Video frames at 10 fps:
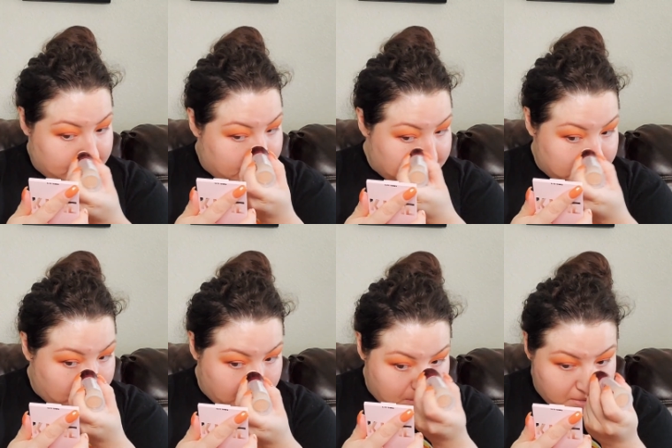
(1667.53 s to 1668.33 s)
as
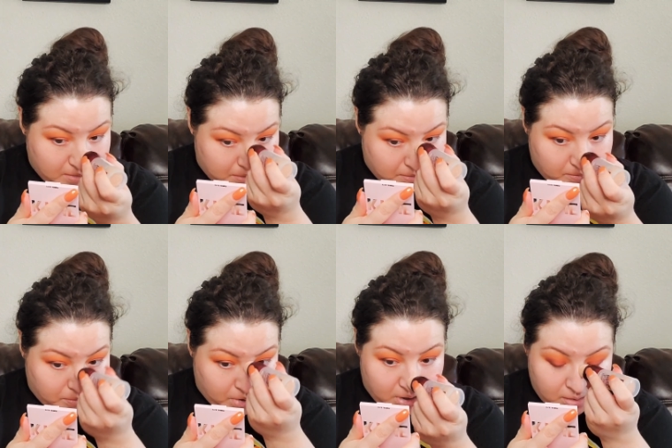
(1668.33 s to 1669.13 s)
well
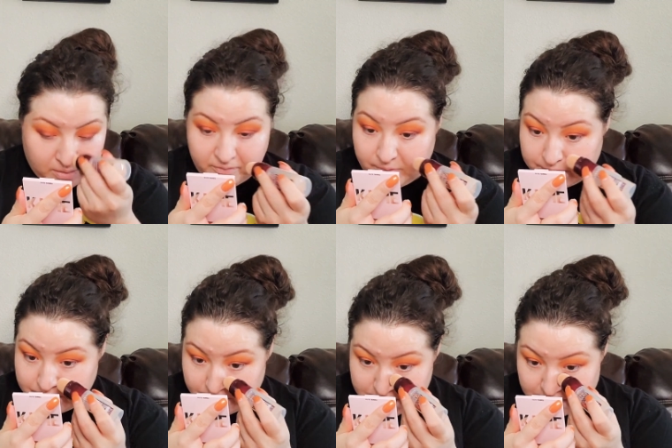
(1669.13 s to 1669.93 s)
while Victor
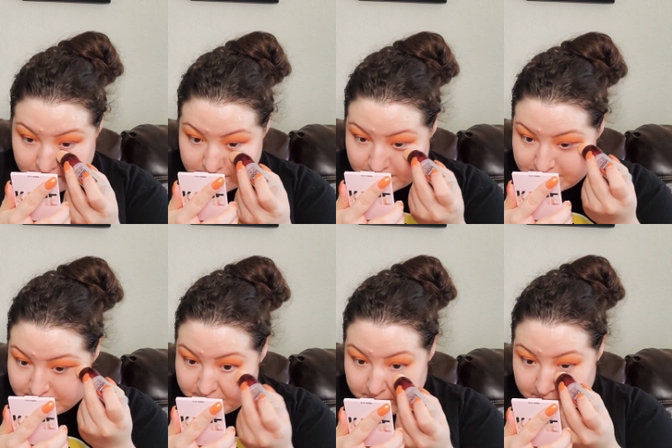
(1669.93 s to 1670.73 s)
was here in
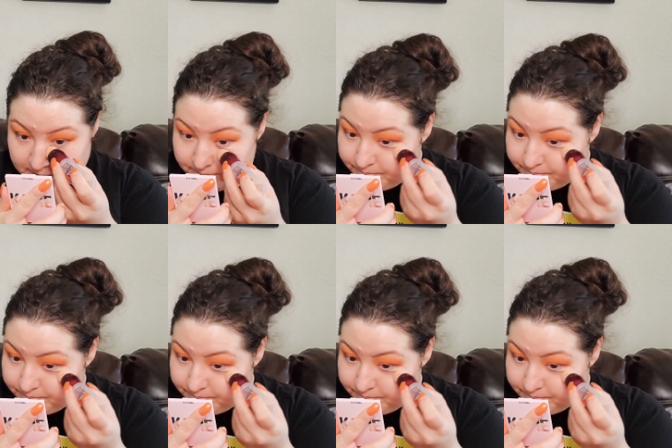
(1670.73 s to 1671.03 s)
Texas with me.